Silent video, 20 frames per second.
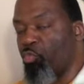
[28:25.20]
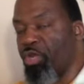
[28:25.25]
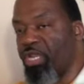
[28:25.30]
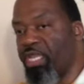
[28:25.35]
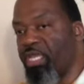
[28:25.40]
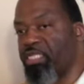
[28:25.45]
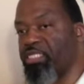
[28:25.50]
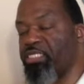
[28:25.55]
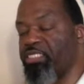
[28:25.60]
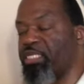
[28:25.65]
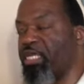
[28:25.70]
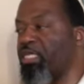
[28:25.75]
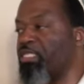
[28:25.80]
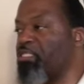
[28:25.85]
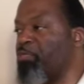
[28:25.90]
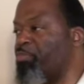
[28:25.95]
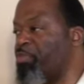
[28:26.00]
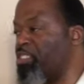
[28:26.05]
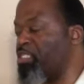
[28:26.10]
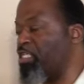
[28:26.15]
We need to take
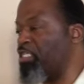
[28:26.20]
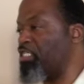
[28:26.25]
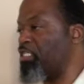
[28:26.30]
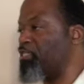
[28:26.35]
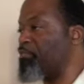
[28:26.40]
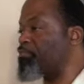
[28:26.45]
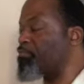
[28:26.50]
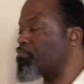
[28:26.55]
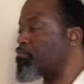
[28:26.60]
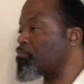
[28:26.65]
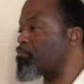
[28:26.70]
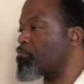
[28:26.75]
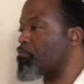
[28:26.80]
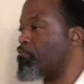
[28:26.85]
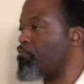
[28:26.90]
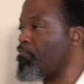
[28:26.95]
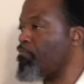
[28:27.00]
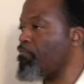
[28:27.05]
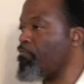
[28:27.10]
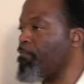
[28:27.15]
the position,
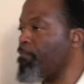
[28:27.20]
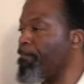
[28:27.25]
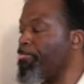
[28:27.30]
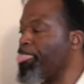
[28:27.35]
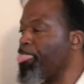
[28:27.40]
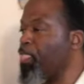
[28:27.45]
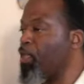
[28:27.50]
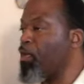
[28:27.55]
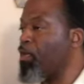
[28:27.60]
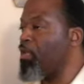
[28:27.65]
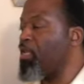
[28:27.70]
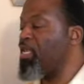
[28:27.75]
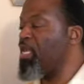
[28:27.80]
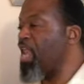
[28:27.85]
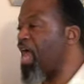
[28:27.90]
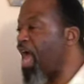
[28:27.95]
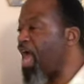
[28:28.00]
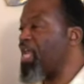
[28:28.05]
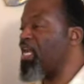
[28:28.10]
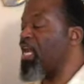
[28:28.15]

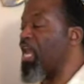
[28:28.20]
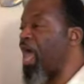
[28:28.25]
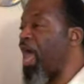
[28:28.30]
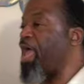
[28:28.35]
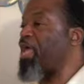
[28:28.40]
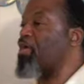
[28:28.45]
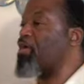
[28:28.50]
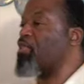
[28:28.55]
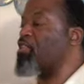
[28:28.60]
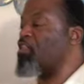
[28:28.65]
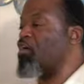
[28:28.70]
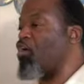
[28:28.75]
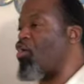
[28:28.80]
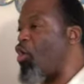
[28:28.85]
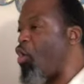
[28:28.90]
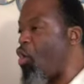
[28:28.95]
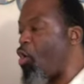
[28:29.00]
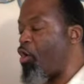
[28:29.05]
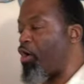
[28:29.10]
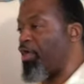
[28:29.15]
not like the
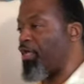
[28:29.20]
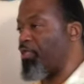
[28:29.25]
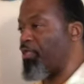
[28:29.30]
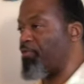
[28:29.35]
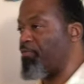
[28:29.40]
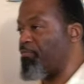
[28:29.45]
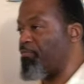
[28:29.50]
coin.